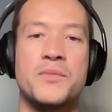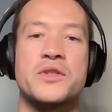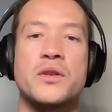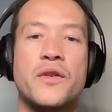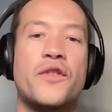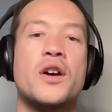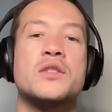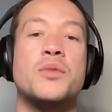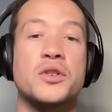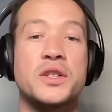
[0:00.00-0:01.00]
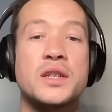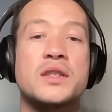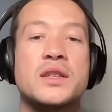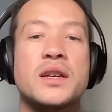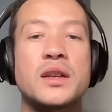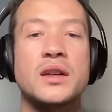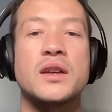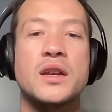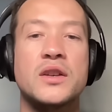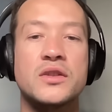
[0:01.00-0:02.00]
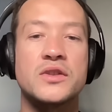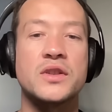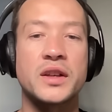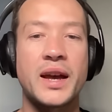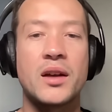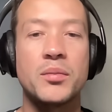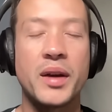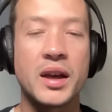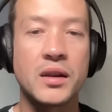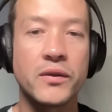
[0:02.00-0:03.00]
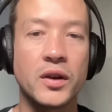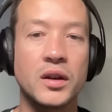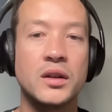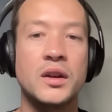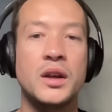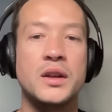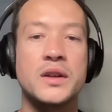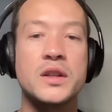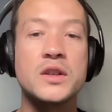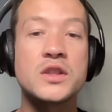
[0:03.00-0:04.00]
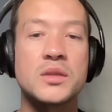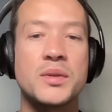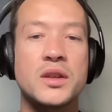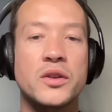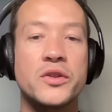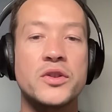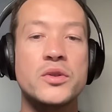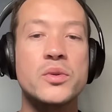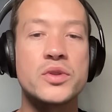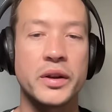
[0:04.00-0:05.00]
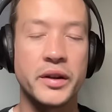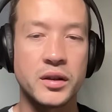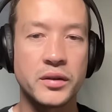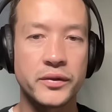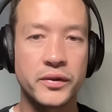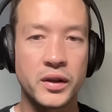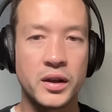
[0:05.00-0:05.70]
So the first box you need to tick is the account behaviour needs to be unusual enough